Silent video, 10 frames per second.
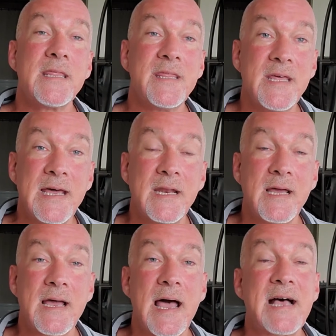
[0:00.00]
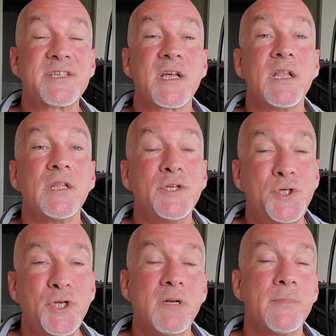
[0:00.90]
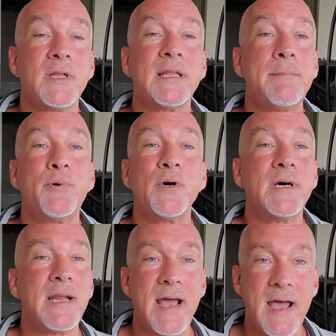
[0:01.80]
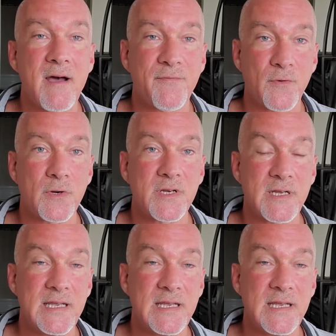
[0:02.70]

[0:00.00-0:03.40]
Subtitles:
that has legitimately put effort